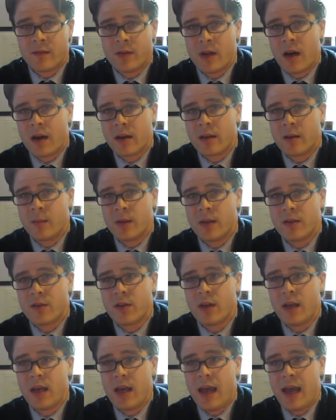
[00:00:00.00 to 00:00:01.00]
of documents.
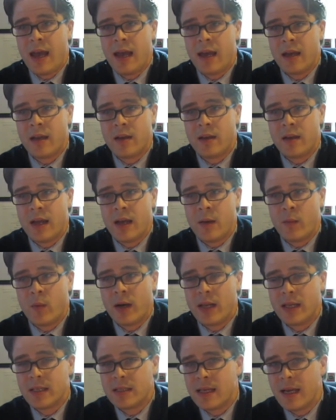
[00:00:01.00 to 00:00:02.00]
And
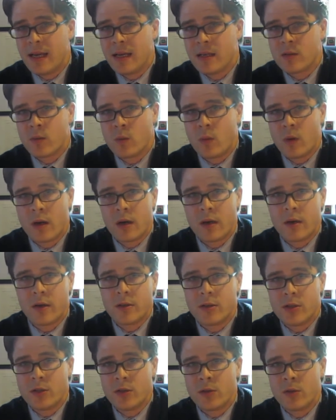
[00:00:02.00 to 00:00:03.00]
when it takes 1 or
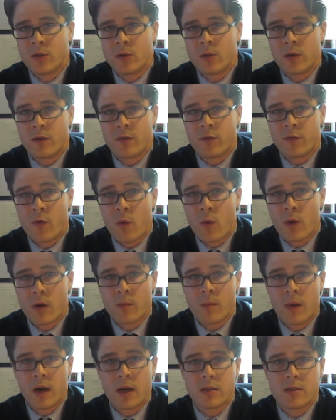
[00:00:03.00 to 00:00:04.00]
2 or 4
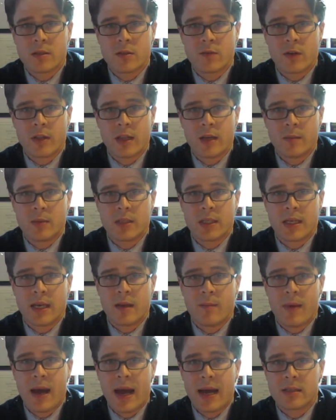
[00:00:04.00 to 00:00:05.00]
months for them to
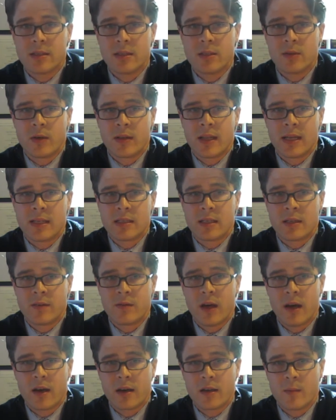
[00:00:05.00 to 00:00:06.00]
get back to you on that set of
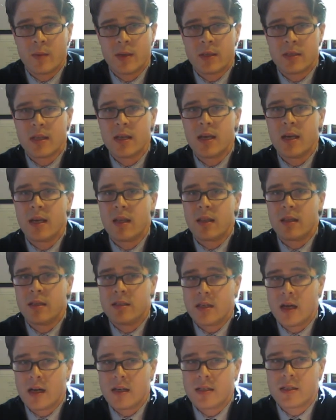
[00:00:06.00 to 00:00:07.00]
documents, the
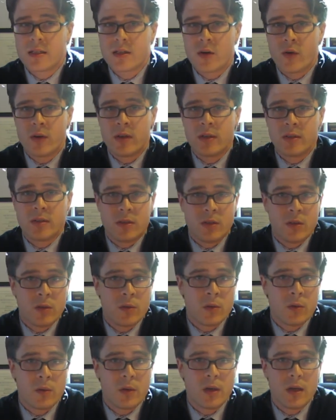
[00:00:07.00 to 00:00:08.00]
judge is going
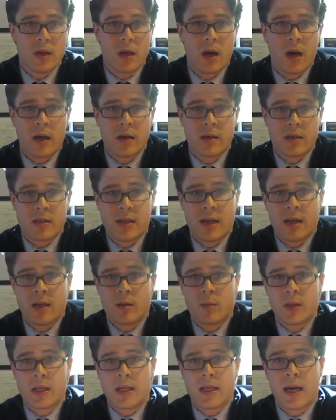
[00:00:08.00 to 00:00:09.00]
to
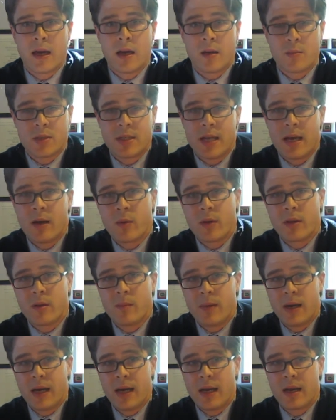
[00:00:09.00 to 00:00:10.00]
understandably get upset with the
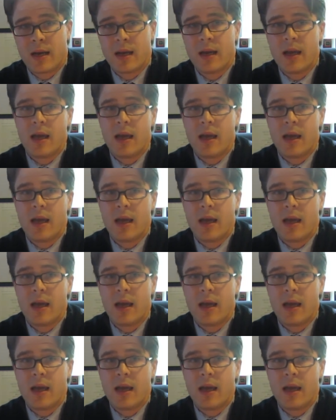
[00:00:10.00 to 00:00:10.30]
bank.